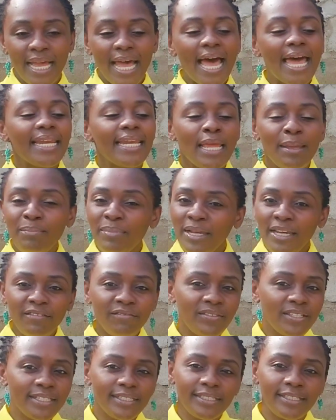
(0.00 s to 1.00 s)
And I
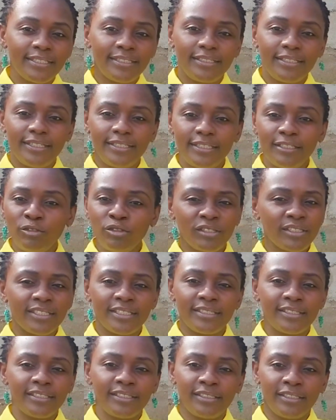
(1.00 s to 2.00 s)
believe this is it.
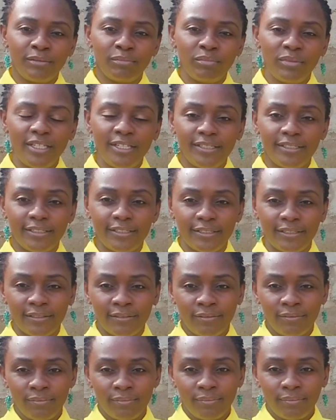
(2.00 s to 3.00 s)
Narcissism is.
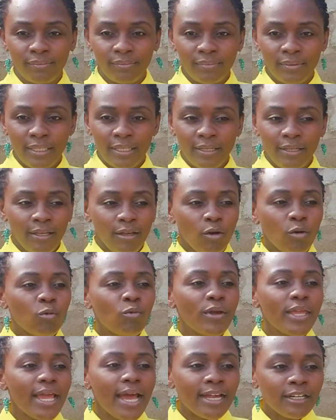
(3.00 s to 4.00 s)

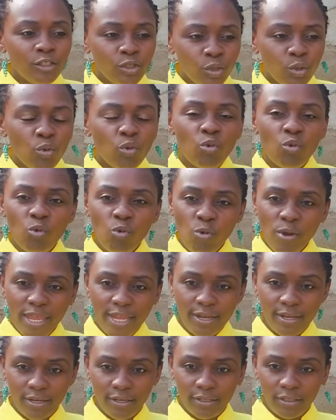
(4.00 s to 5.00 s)
We are too quick
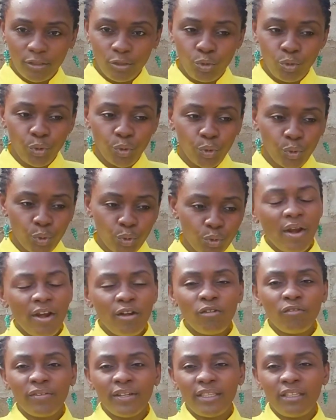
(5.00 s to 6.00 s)
to
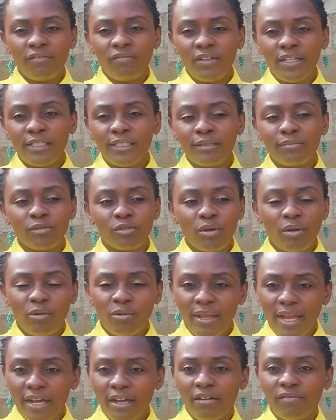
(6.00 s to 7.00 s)
run over the victims while
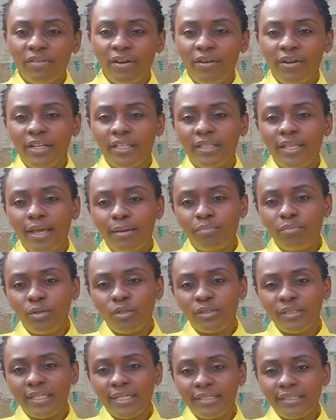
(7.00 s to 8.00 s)
we are covering the
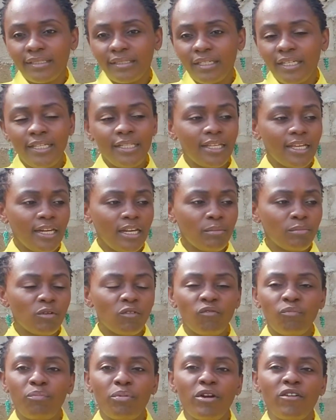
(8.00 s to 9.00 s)
abusers in the name
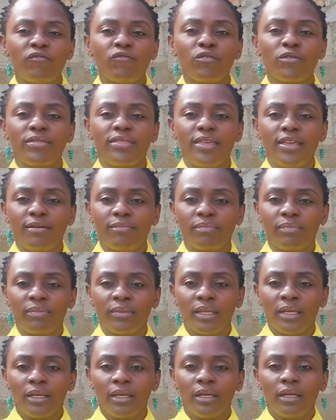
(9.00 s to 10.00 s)
of pray for them.
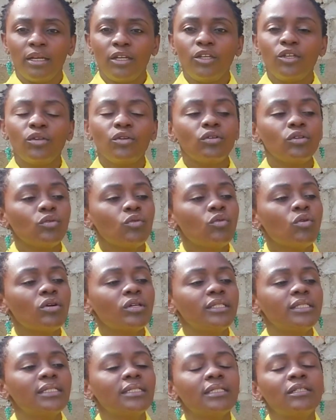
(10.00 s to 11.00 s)
You know,
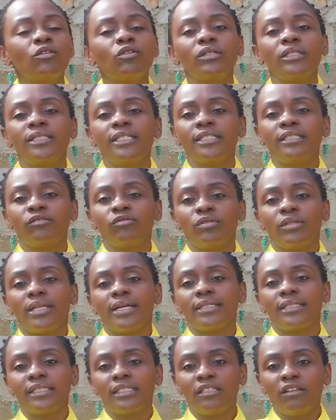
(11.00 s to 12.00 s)
God, God deals with
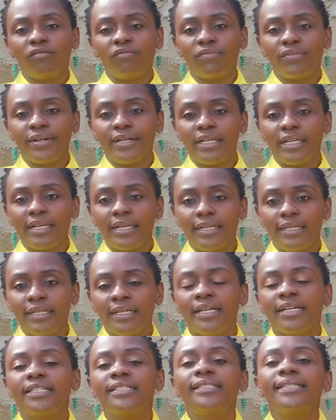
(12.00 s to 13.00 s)
us differently.
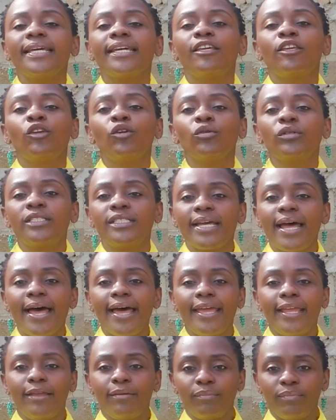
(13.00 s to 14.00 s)
Take your
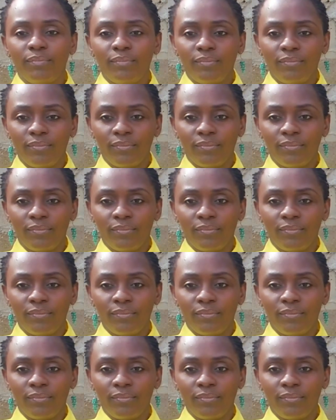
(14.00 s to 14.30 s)
time.